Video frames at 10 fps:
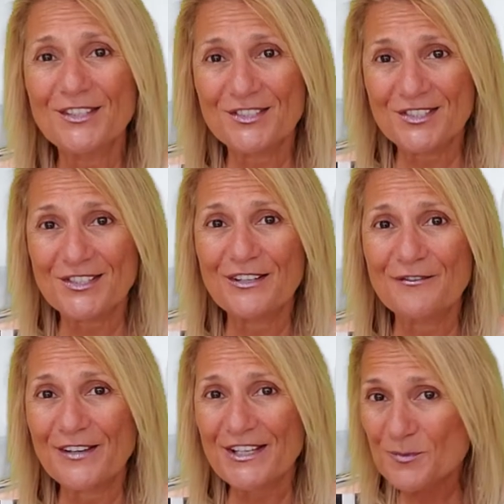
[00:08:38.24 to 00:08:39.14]
this is an
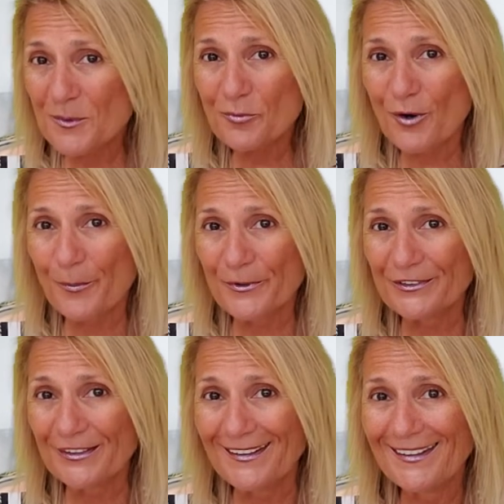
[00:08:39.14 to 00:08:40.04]
investment
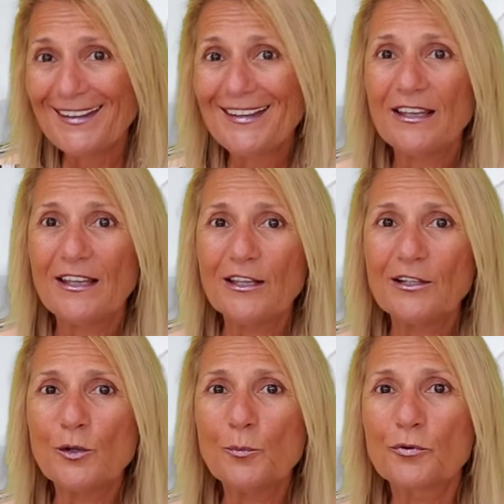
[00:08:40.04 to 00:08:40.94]
property,
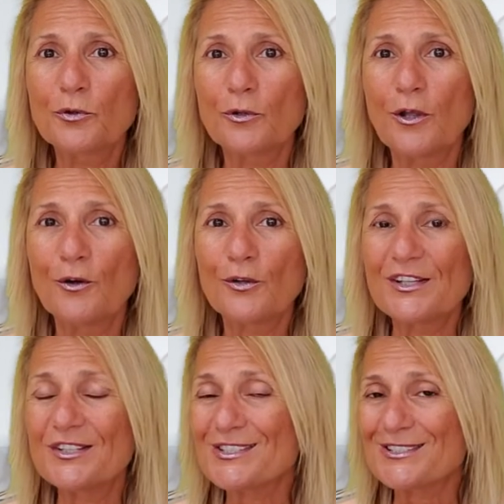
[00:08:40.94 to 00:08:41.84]
it'll prolong
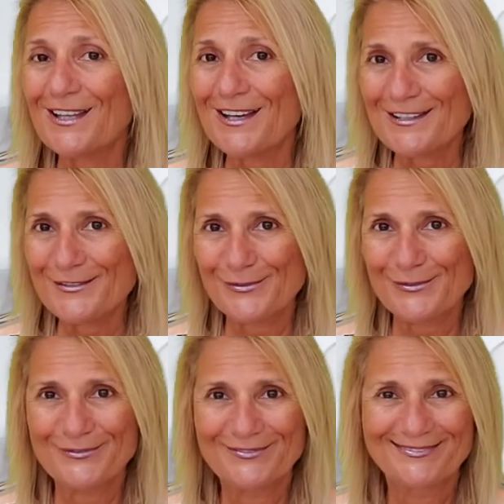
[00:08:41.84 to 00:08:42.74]
its life,
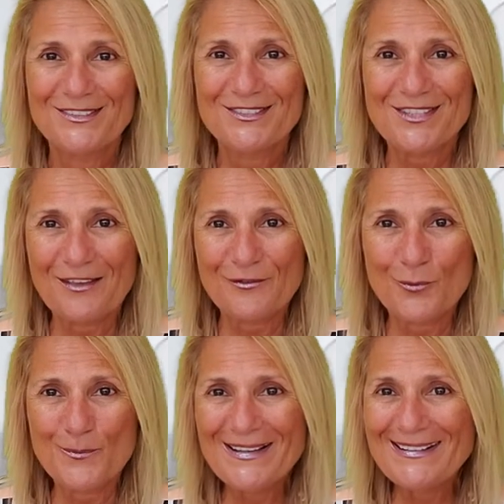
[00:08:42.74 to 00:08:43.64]
save you
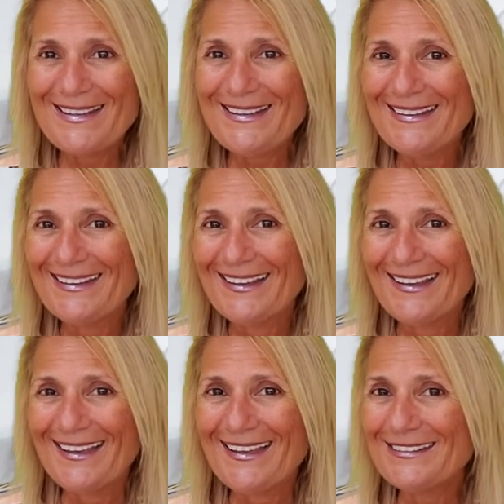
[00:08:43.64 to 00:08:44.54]
money,
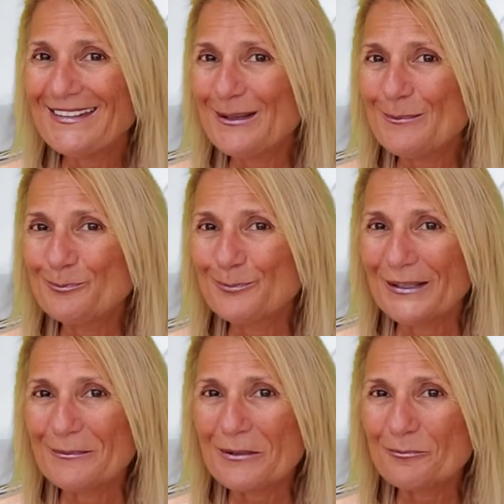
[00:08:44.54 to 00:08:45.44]
and keep
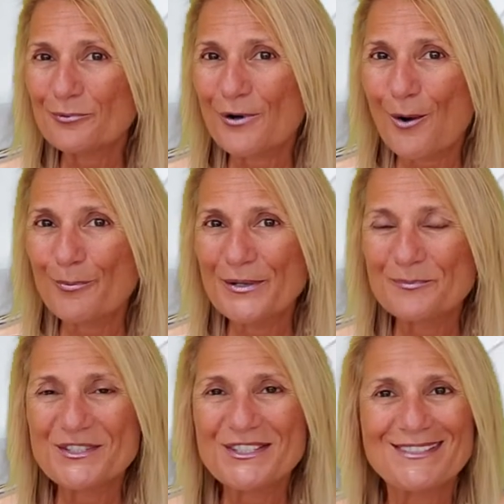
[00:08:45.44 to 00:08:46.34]
plumbing
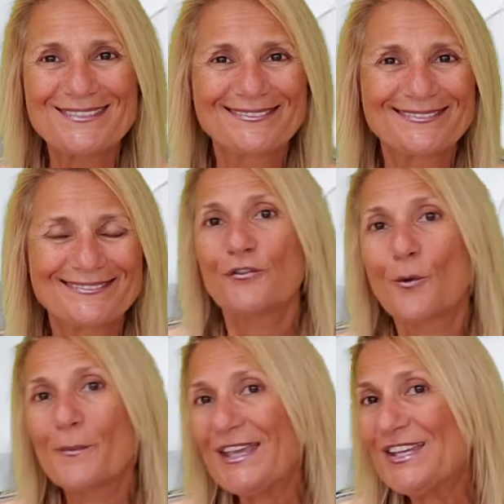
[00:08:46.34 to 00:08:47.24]
problems
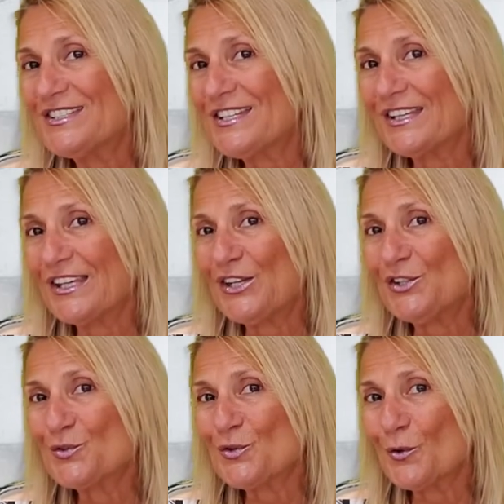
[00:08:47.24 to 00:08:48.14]
from eating
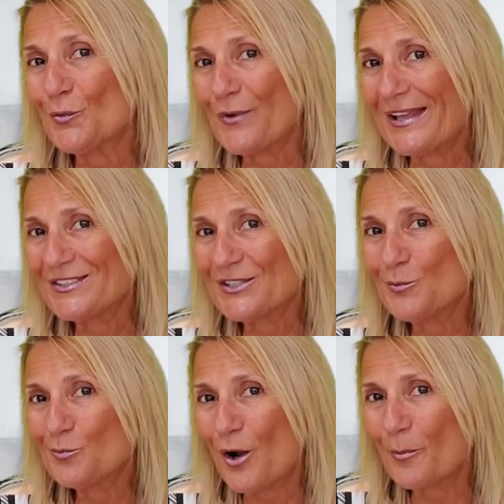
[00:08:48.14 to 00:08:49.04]
into your rental
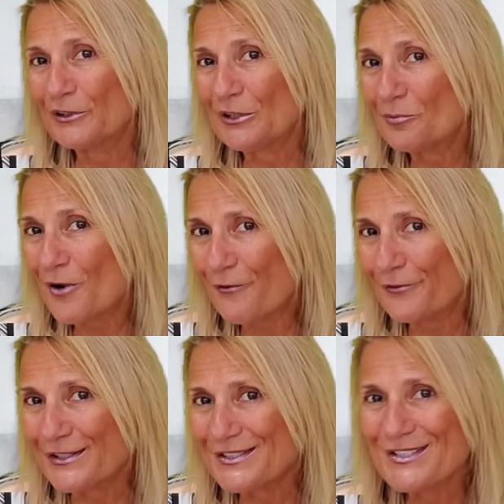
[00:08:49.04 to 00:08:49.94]
property
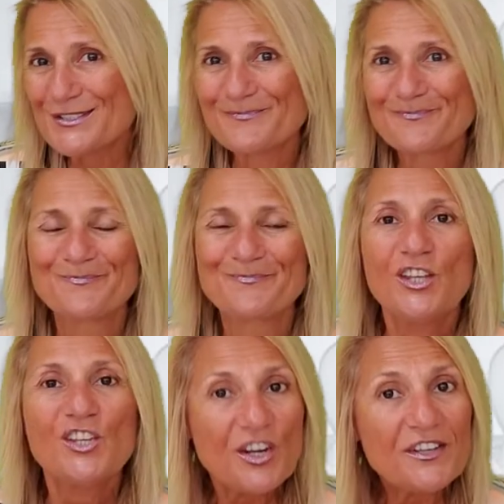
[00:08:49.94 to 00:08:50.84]
profits.
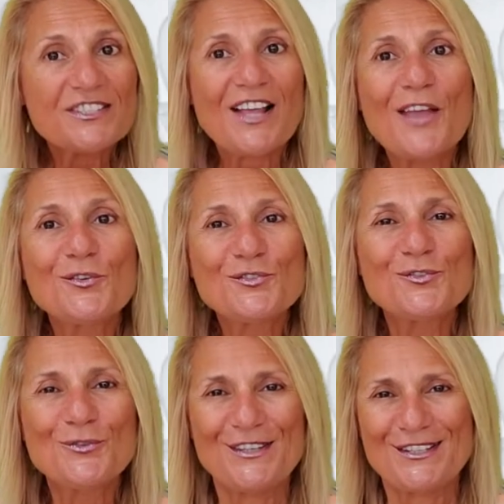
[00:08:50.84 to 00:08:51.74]
Here is how you
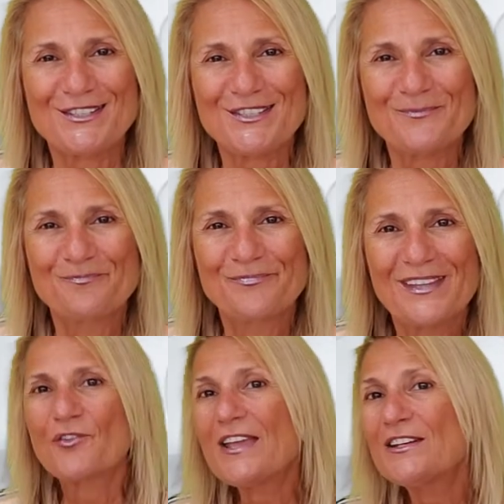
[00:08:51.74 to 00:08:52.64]
do this.
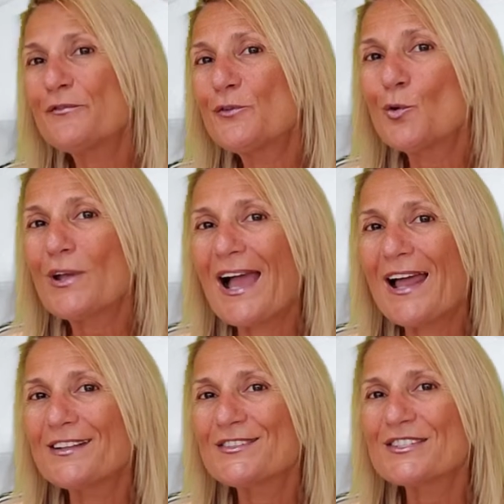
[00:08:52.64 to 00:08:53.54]
Drain a few
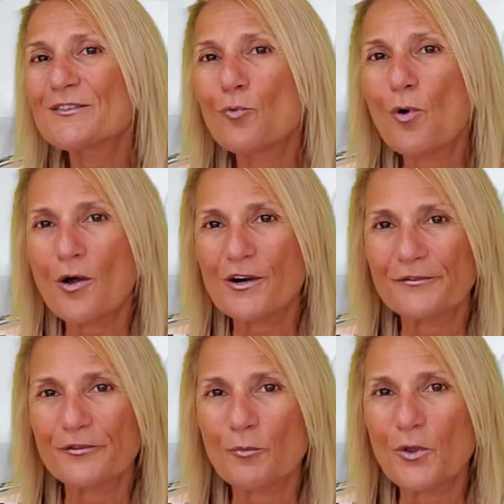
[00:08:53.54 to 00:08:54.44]
gallons of water
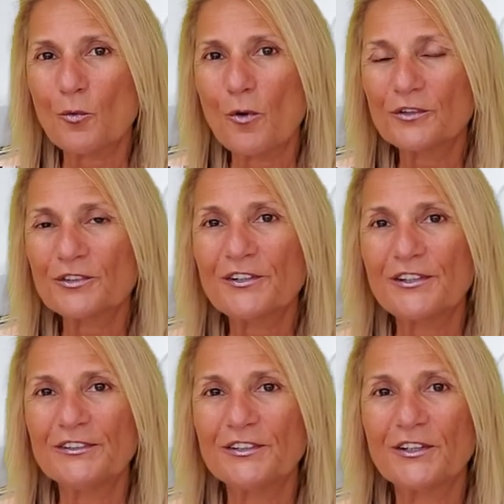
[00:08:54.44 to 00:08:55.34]
from your water
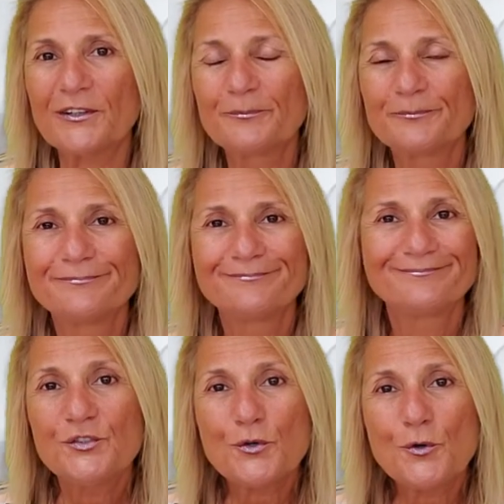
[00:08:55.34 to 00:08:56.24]
heater
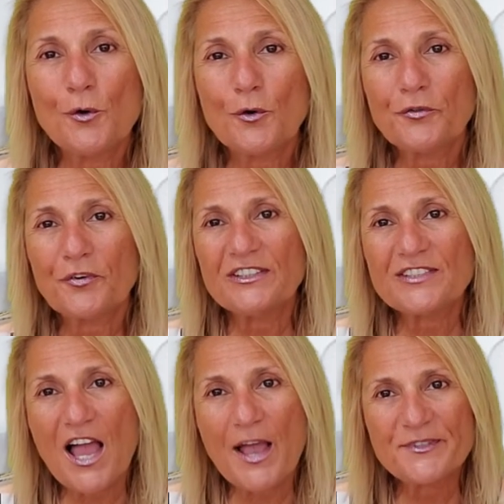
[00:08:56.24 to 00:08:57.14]
2 or 3
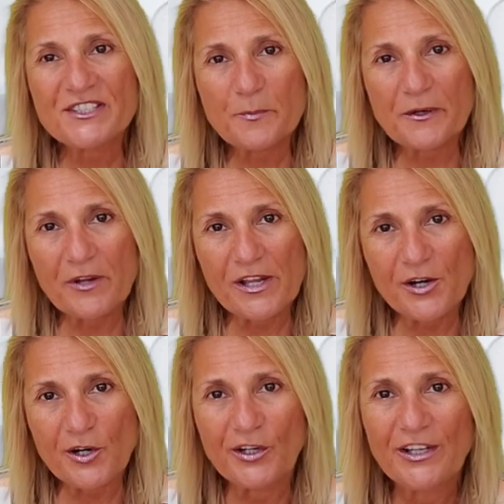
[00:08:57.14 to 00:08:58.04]
times per
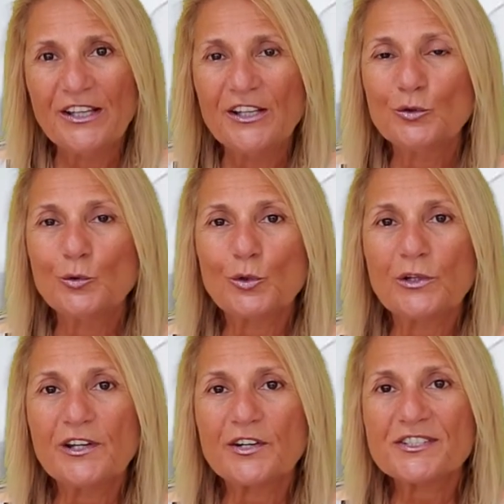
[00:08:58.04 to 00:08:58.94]
year to
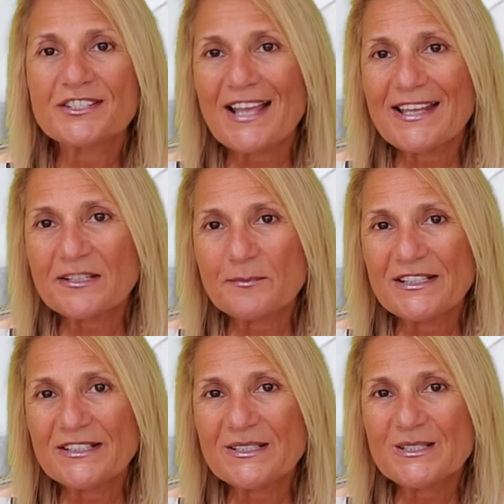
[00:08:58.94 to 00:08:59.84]
clear
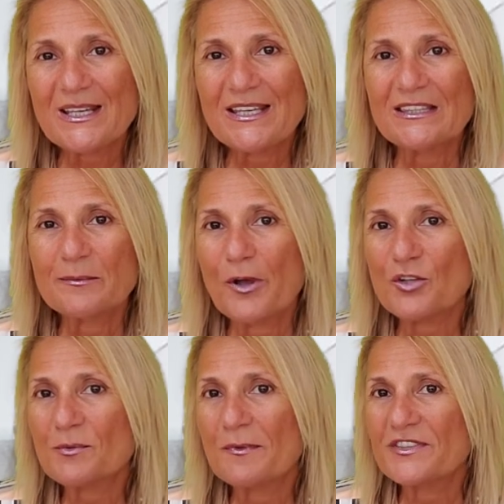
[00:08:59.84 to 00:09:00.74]
sediment at the
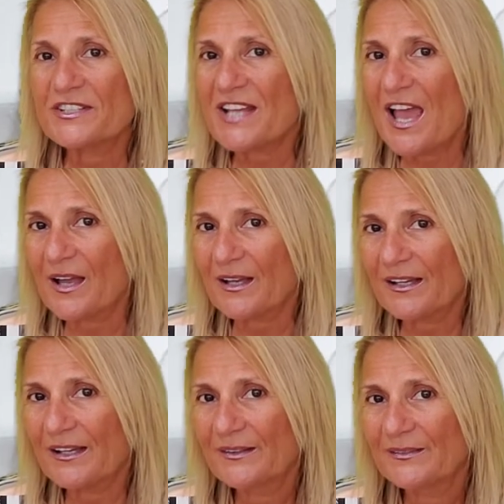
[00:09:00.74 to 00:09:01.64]
bottom of the tank.
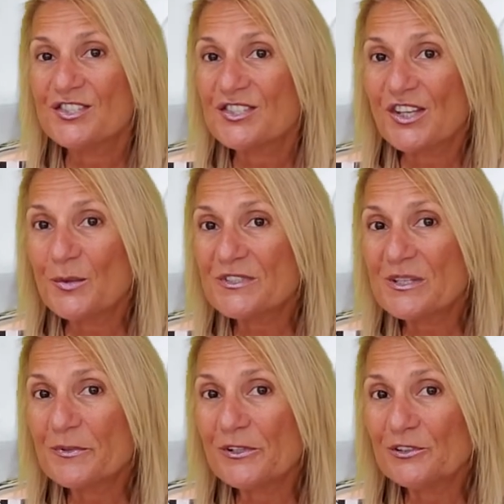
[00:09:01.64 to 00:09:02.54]
This keeps the
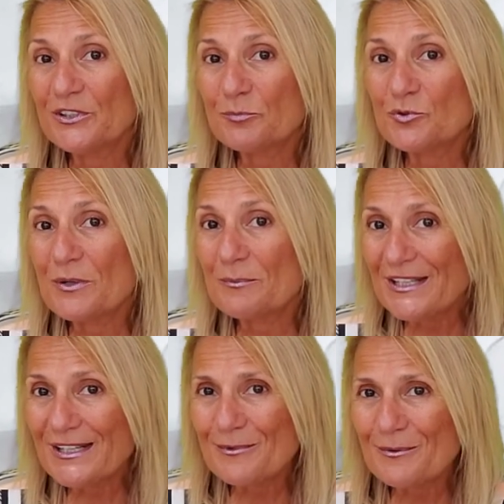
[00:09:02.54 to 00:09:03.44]
buildup to a
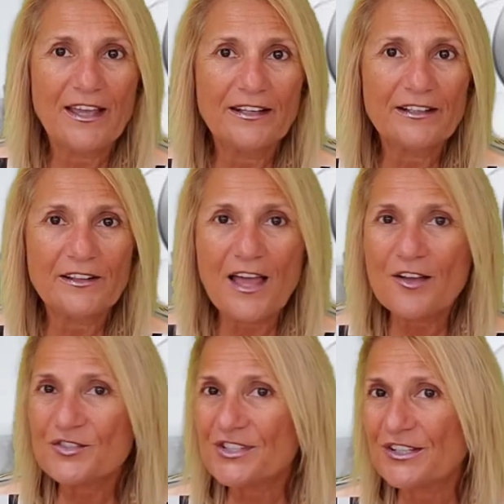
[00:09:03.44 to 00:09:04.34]
minimum and
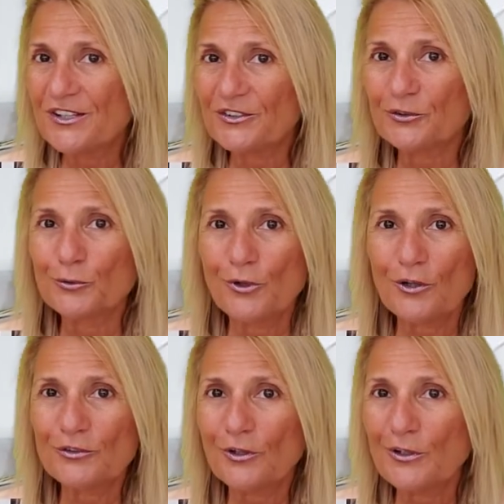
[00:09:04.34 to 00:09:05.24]
allows the heater to
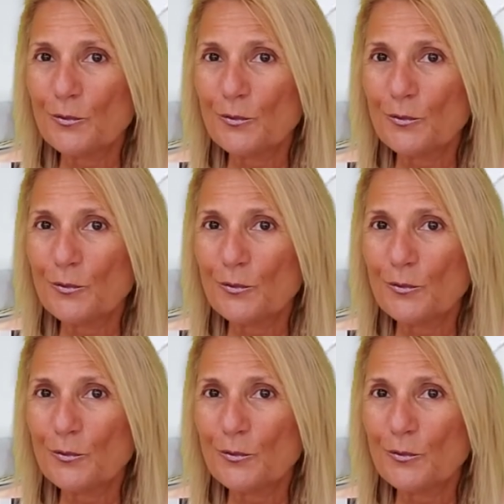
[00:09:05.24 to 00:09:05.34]
not only